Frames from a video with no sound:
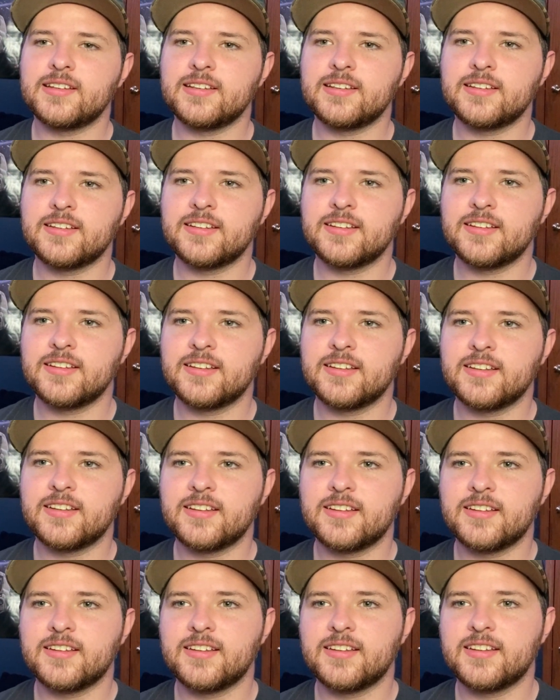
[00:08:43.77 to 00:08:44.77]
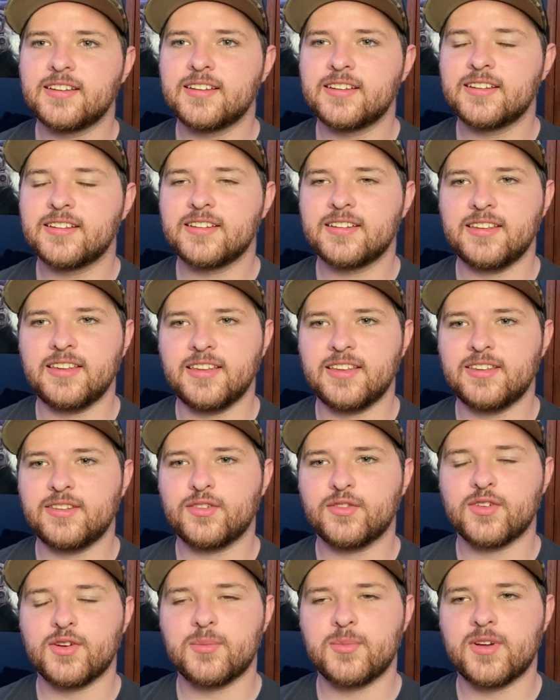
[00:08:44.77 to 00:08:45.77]
I'm a ten. He's
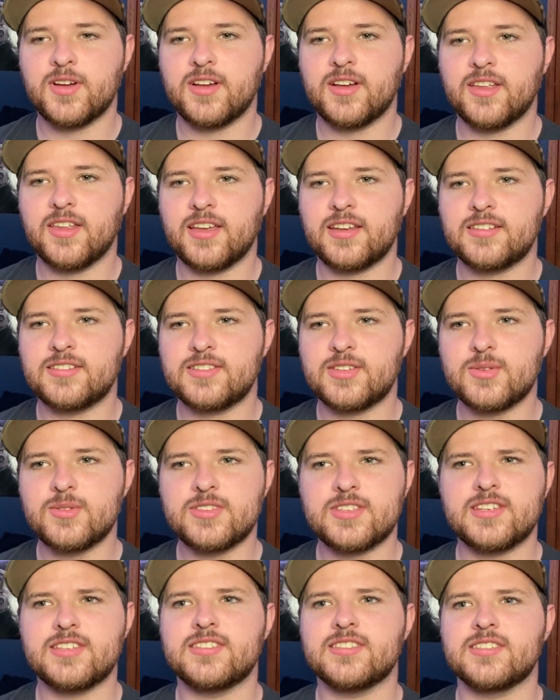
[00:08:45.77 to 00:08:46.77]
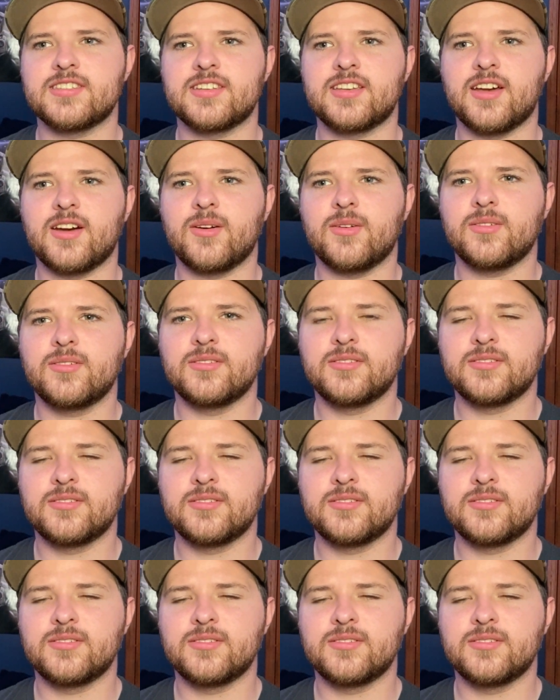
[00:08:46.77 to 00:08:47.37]
from uh, like two seasons ago,